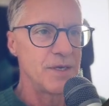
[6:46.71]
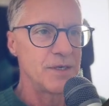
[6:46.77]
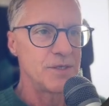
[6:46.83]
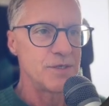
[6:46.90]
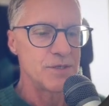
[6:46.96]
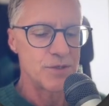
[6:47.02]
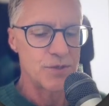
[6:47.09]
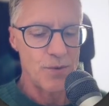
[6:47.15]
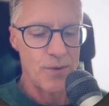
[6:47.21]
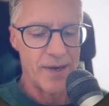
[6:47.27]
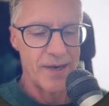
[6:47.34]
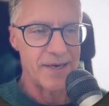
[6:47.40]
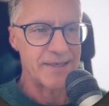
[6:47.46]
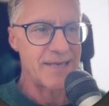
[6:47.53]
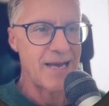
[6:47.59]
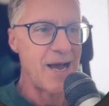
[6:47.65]
So I'm
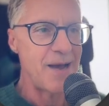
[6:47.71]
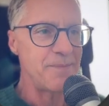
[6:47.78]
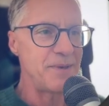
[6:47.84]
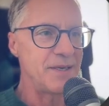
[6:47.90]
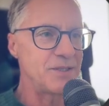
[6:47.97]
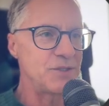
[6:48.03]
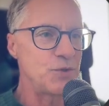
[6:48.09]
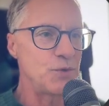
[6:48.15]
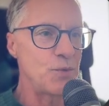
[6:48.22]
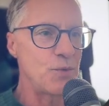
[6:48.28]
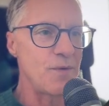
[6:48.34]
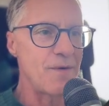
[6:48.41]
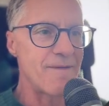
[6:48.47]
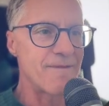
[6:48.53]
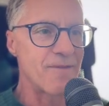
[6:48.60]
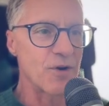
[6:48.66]
going to tap into
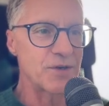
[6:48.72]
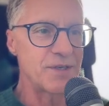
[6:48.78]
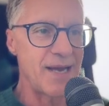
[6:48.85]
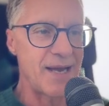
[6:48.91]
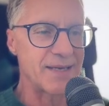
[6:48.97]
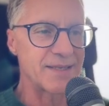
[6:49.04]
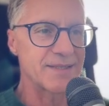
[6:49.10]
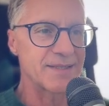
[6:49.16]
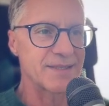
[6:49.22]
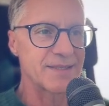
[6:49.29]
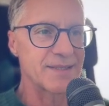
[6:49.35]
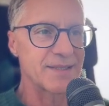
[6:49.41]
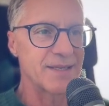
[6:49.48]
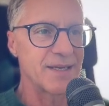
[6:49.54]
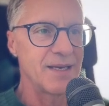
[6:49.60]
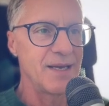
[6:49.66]
vertex
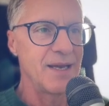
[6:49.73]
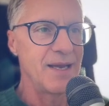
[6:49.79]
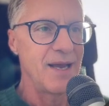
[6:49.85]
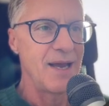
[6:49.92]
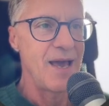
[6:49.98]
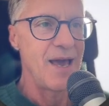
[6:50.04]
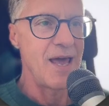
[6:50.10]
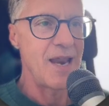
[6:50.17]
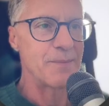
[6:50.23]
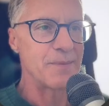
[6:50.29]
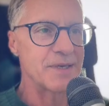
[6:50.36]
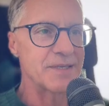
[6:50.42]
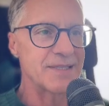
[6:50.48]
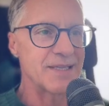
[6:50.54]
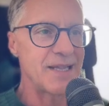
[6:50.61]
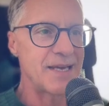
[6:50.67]
and I'm going to
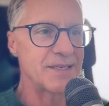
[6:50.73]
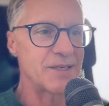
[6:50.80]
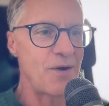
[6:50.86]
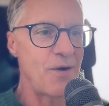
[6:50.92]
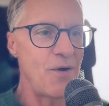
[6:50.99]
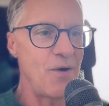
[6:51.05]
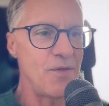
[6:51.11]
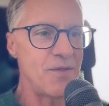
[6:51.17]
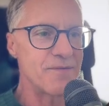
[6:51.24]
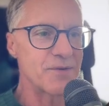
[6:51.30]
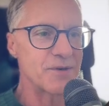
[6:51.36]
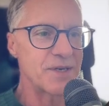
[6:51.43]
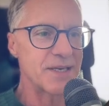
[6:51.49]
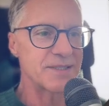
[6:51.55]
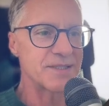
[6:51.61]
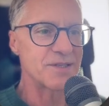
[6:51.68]
select all the
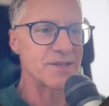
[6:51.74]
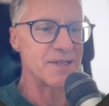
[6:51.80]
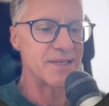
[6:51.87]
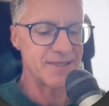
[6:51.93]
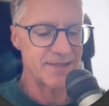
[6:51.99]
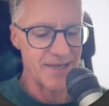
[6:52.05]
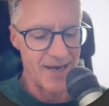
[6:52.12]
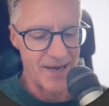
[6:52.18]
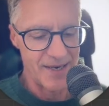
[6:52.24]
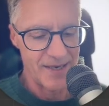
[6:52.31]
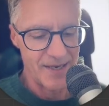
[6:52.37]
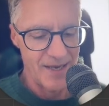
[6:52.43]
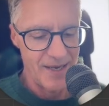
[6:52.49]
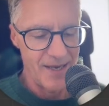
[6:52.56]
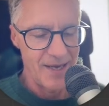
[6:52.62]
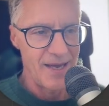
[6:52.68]
vertexes on this side,
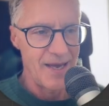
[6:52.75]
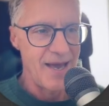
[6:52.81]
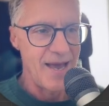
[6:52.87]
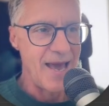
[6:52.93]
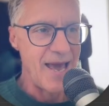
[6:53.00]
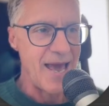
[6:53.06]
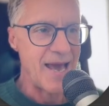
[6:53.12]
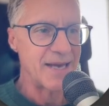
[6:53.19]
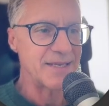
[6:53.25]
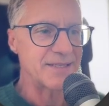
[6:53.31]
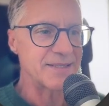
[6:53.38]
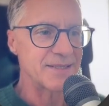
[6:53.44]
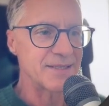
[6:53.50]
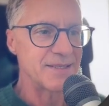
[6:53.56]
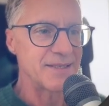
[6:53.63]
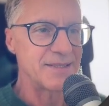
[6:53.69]

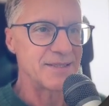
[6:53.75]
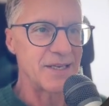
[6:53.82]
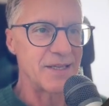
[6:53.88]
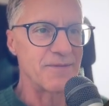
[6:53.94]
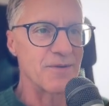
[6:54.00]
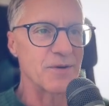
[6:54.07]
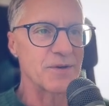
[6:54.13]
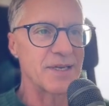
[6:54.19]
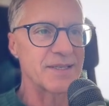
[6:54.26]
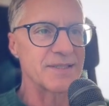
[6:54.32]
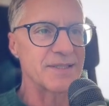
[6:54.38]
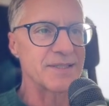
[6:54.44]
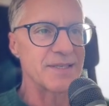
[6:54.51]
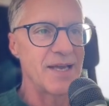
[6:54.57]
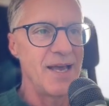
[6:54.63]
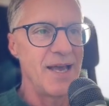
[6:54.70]
X, delete
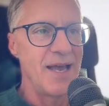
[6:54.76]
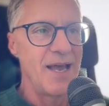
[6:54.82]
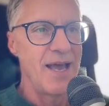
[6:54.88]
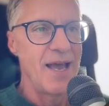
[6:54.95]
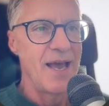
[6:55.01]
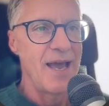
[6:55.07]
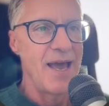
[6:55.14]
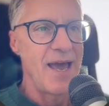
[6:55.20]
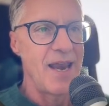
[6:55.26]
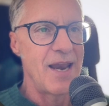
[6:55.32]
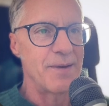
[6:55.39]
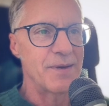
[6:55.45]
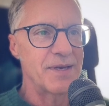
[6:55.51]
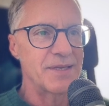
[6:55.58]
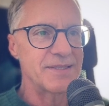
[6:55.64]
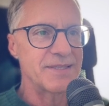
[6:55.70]
vertexes. And I'm
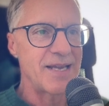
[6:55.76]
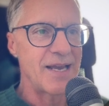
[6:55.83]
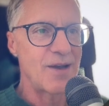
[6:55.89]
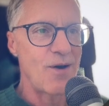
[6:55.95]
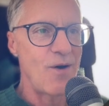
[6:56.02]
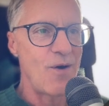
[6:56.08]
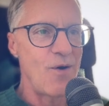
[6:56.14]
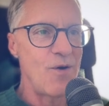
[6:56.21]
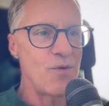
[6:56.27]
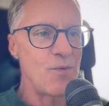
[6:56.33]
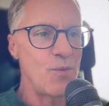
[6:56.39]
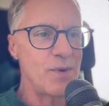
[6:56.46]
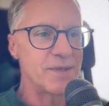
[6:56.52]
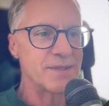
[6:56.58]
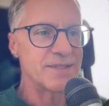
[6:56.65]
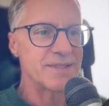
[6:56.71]
going to take all the
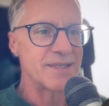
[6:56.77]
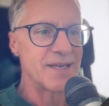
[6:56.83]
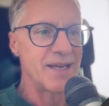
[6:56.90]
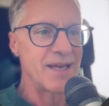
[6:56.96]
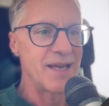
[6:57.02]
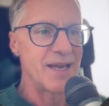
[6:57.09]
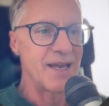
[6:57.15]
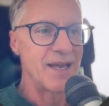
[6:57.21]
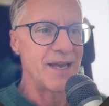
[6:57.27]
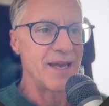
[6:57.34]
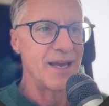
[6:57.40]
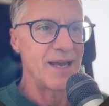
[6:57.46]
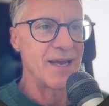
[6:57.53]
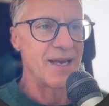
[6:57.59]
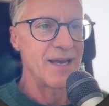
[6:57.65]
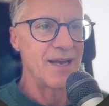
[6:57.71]
ones,
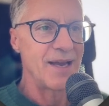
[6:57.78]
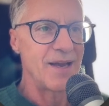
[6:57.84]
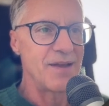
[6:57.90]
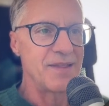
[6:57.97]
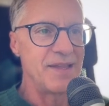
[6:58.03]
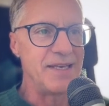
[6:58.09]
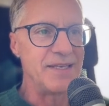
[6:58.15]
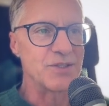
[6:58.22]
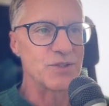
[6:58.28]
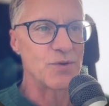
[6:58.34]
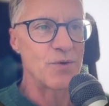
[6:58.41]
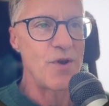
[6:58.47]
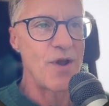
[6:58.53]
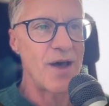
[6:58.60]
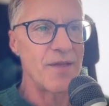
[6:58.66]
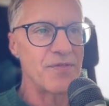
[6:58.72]
these, so
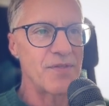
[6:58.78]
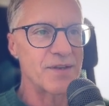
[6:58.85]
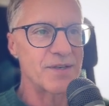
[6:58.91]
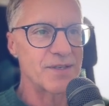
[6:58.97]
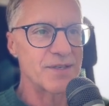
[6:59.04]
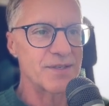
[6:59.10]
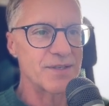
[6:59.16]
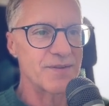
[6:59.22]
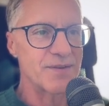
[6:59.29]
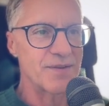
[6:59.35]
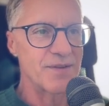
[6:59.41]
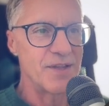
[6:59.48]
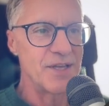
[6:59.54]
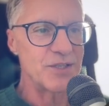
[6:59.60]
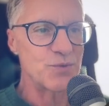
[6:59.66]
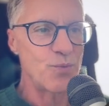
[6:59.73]
not
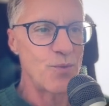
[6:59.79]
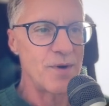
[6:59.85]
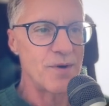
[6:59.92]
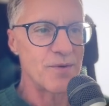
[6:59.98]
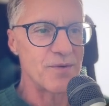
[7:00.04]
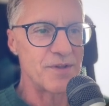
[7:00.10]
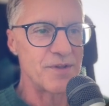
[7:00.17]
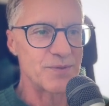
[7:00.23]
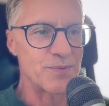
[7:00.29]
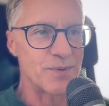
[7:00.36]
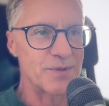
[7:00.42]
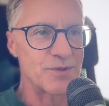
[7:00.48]
this one or this one. So